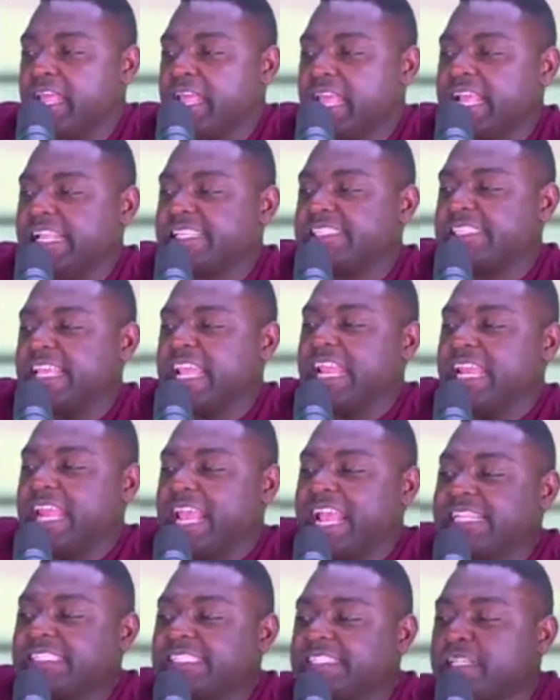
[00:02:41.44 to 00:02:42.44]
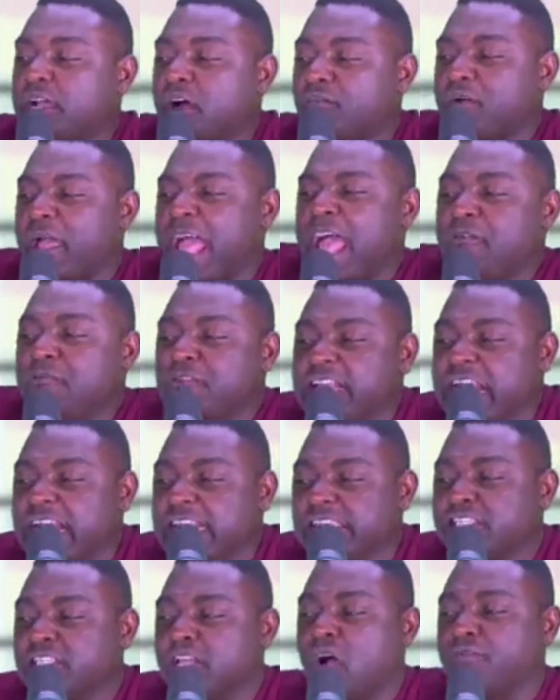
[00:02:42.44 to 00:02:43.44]
Now, the bill which we are
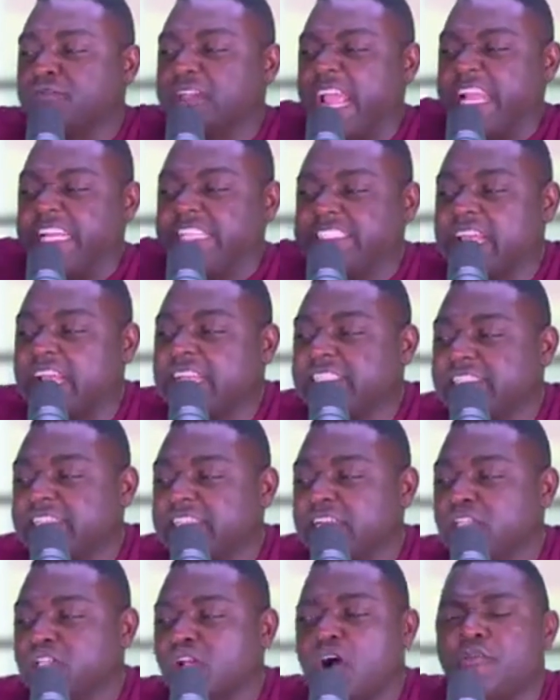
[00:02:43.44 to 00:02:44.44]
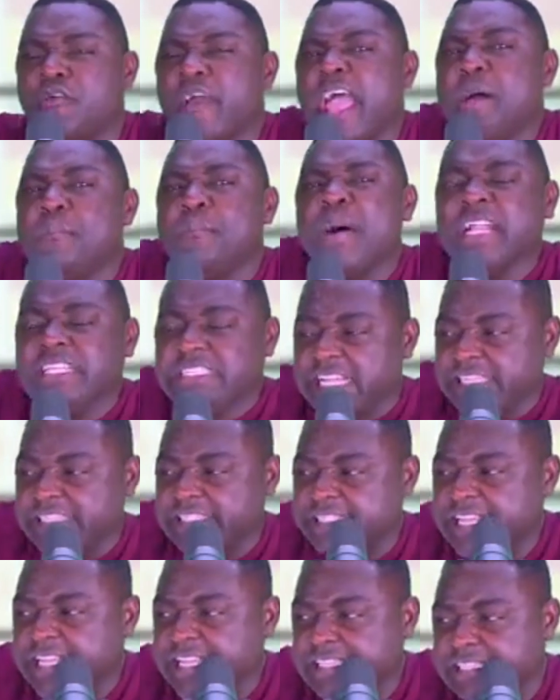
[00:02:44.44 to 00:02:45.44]
discussing today is in
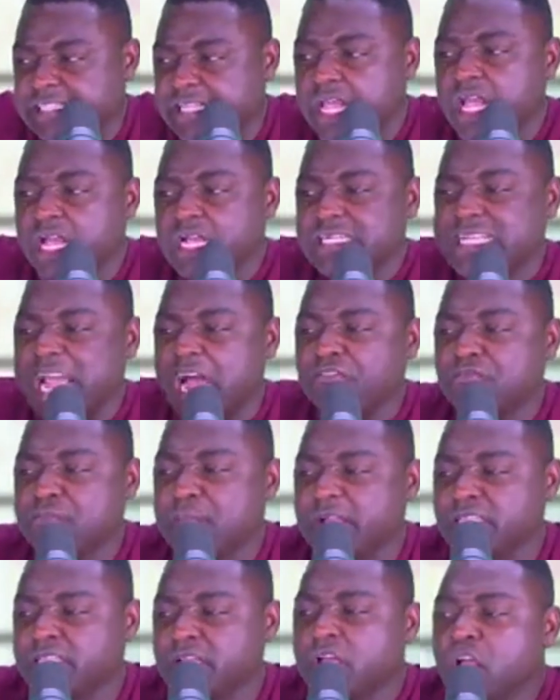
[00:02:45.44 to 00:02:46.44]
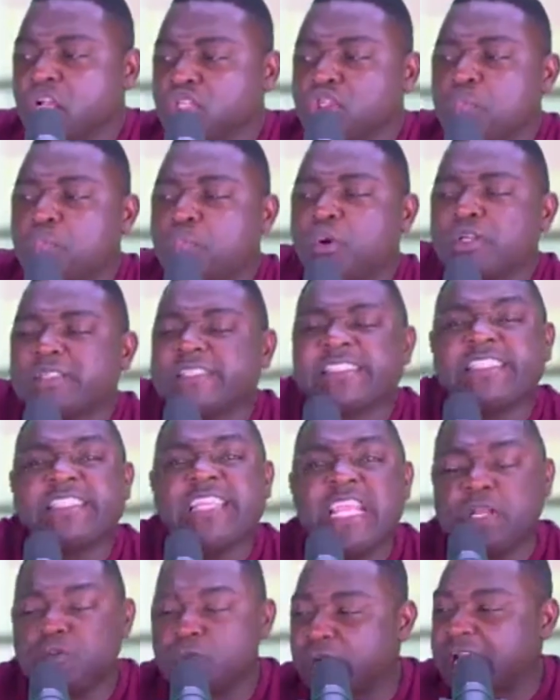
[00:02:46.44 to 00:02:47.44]
itself evidence of the intentions
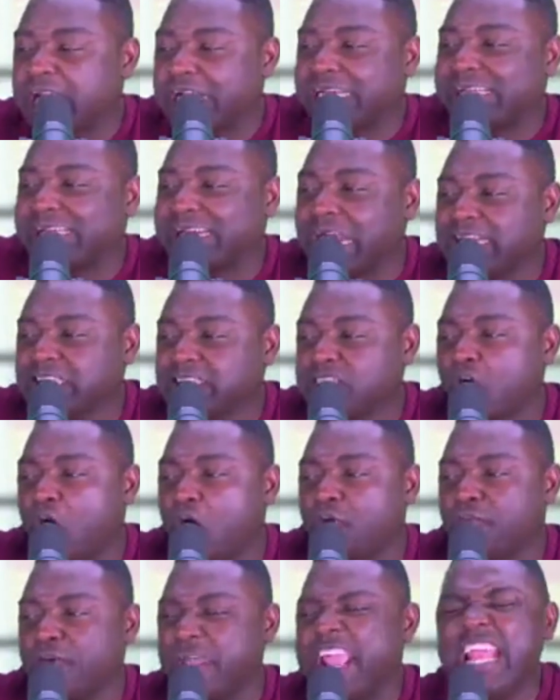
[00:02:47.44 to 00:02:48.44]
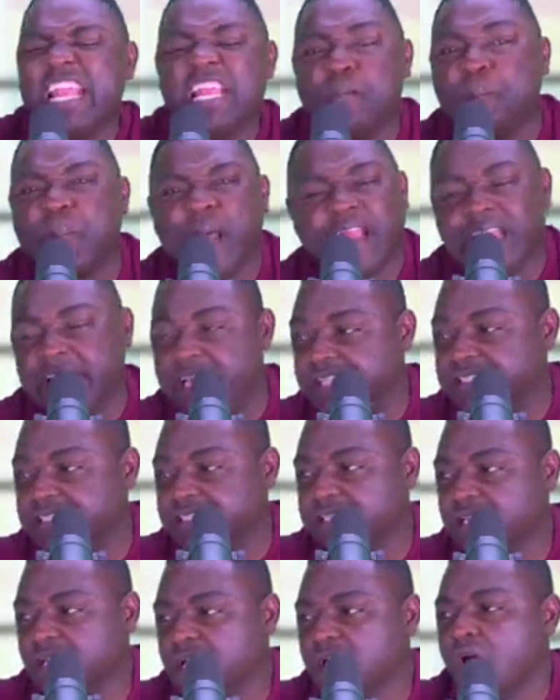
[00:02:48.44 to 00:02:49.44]
of Her Majesty's government
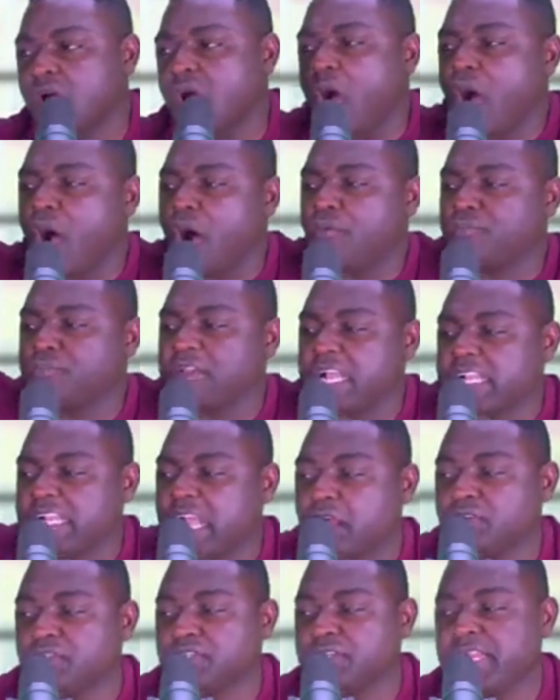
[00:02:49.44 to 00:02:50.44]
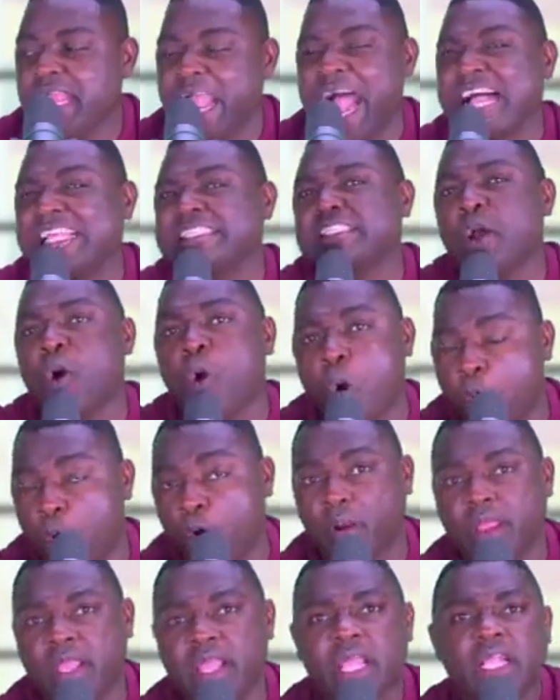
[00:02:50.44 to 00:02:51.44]
to proceed with a grant of
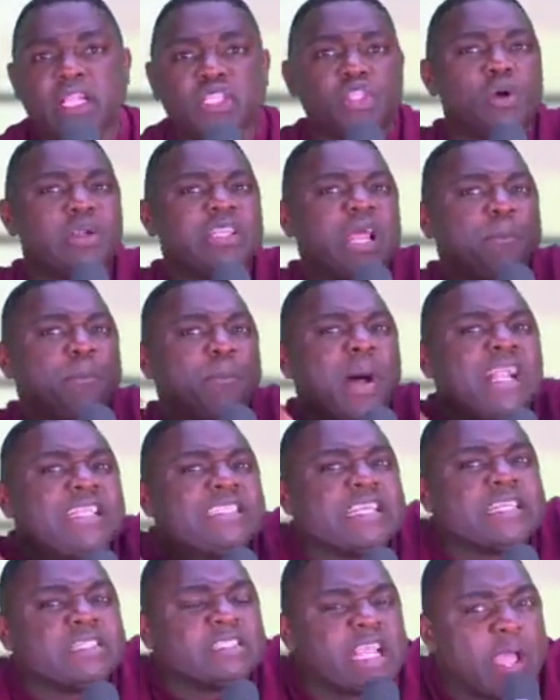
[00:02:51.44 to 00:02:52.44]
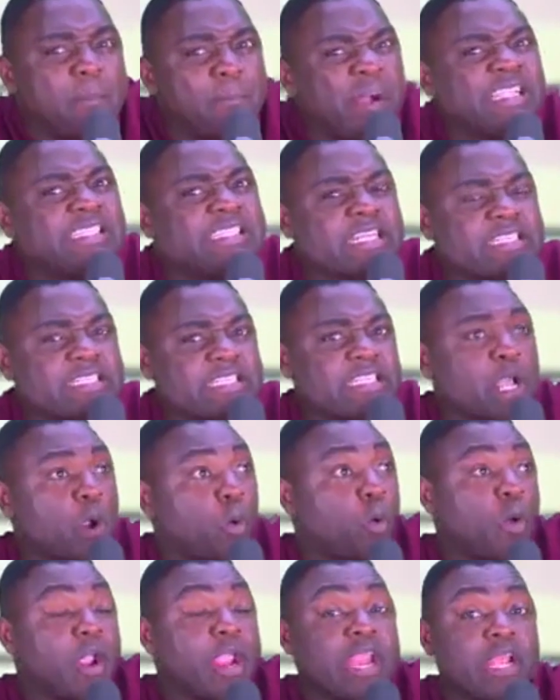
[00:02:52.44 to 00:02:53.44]
independence of the
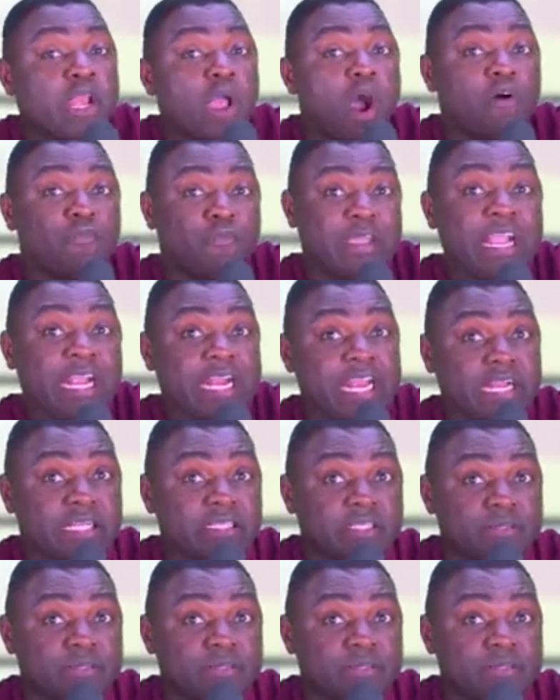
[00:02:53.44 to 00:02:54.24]
country as a whole.